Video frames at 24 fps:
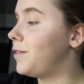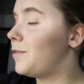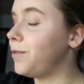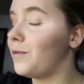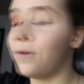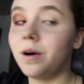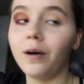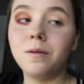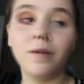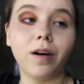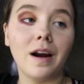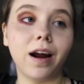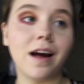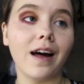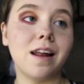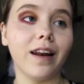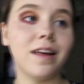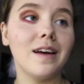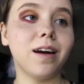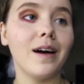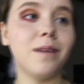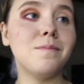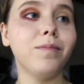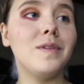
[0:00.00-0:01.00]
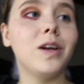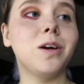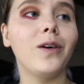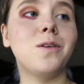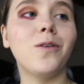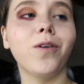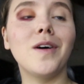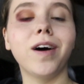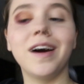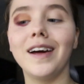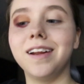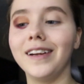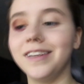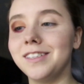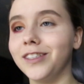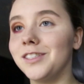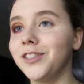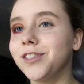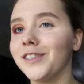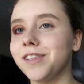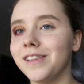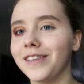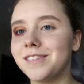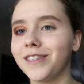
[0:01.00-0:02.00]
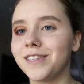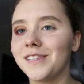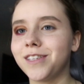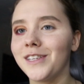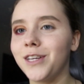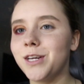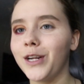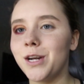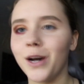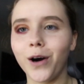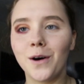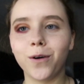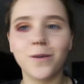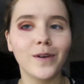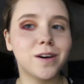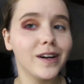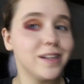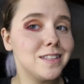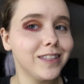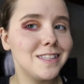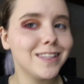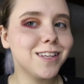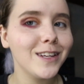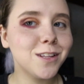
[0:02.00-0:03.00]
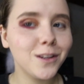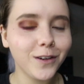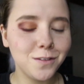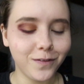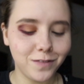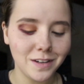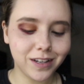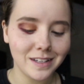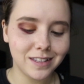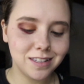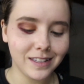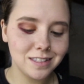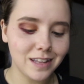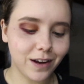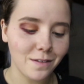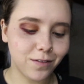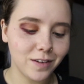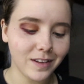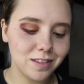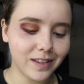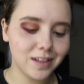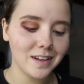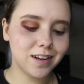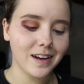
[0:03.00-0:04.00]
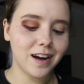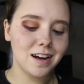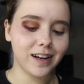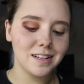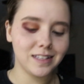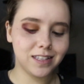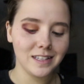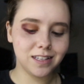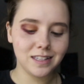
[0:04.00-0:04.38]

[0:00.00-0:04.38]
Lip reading: While we're at it, I'm gonna go ahead and just, you know, concealer fixes everything, guys.